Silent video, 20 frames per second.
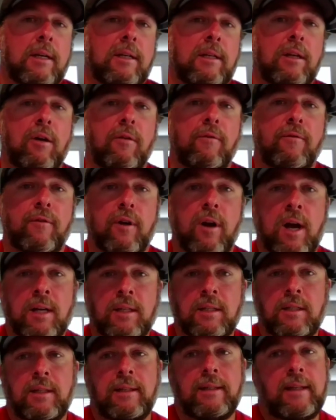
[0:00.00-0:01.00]
you know, for
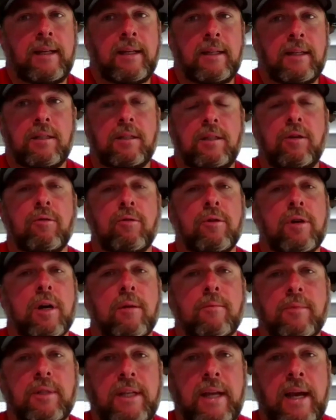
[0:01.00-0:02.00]
us, it still
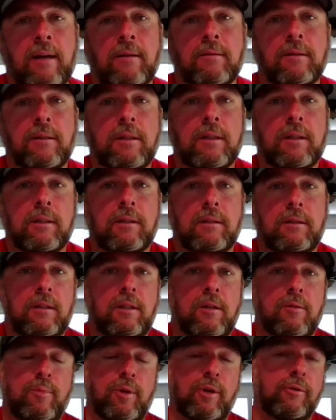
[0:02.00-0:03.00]
comes down to
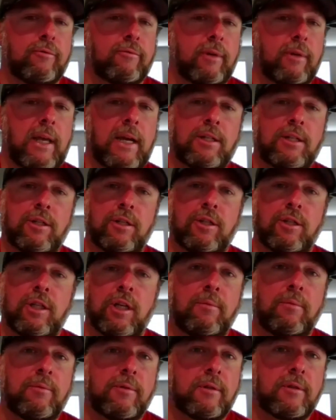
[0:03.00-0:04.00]
building
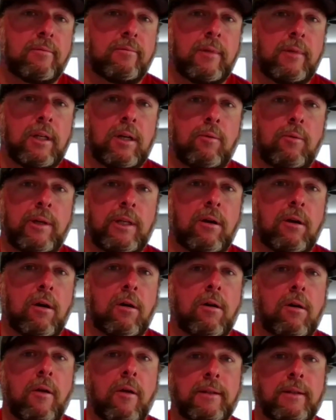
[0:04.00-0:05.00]
relationships. You know, we
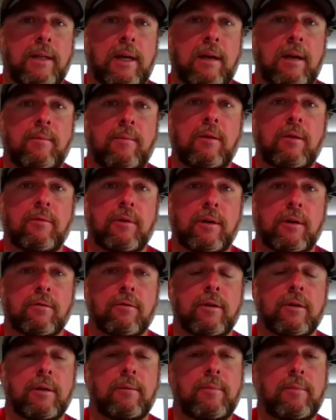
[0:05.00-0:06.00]
talk all the time about
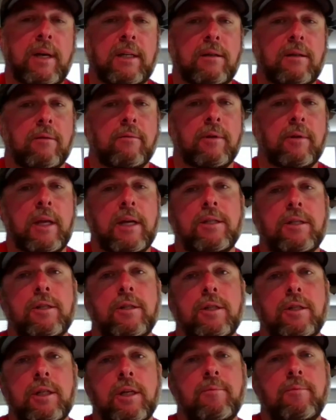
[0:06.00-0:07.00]
recruiting based on
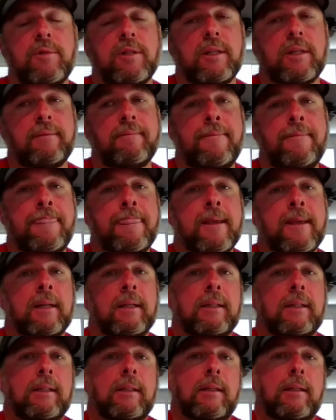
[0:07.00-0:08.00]
relationships and
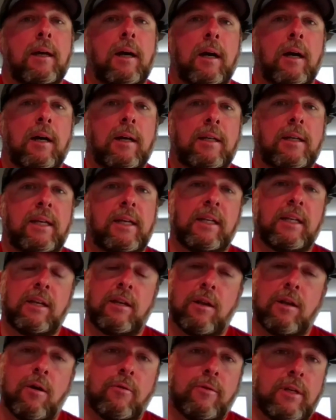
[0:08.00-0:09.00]
getting to
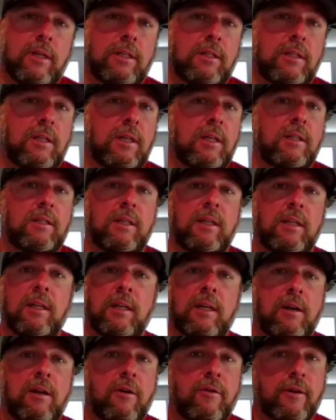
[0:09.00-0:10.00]
know these kids and
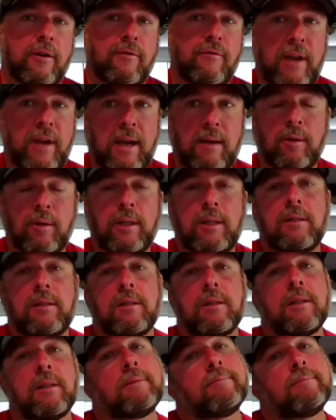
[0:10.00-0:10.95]
getting to know their families,